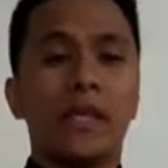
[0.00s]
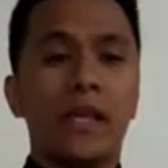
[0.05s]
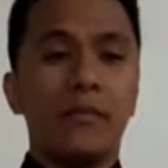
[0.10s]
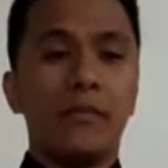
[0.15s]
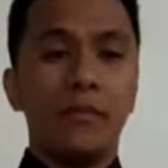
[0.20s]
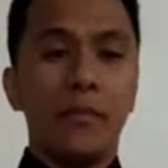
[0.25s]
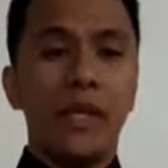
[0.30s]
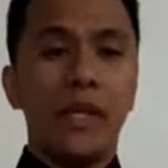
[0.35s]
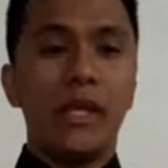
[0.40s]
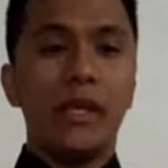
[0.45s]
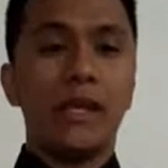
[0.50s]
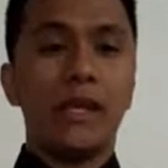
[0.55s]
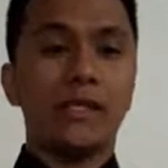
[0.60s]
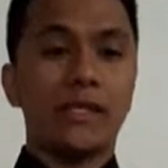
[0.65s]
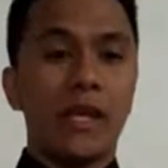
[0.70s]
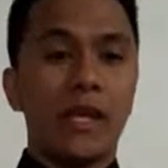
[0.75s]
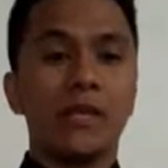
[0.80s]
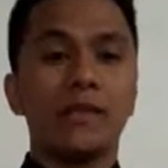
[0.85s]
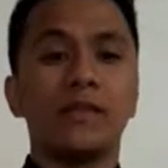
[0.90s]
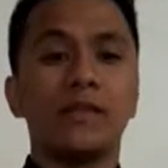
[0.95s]
can be
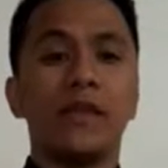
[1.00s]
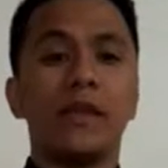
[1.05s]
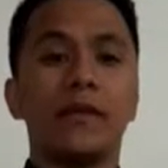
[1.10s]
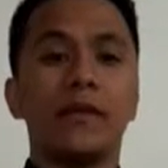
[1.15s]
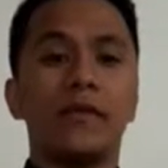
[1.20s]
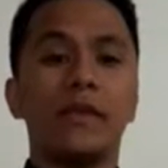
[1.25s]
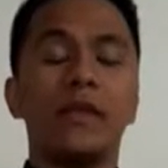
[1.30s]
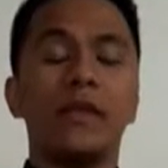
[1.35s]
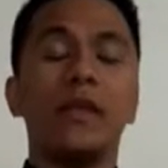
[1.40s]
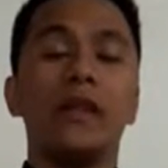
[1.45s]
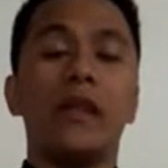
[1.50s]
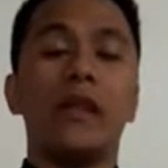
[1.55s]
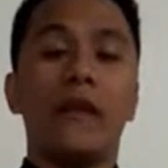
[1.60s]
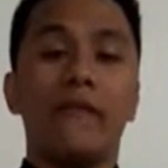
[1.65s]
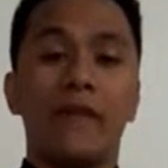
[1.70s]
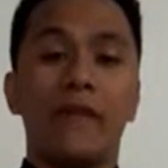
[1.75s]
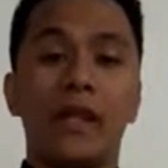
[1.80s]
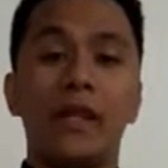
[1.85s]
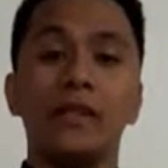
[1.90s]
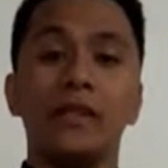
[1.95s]
assessed their reading
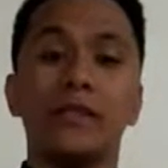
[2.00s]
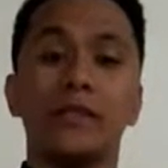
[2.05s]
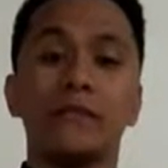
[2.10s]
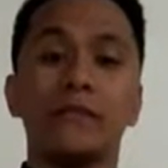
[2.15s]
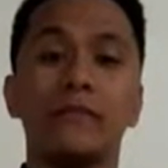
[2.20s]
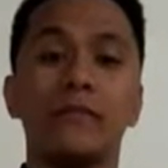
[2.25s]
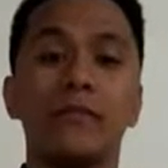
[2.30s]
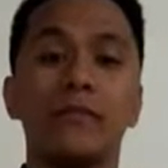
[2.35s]
levels.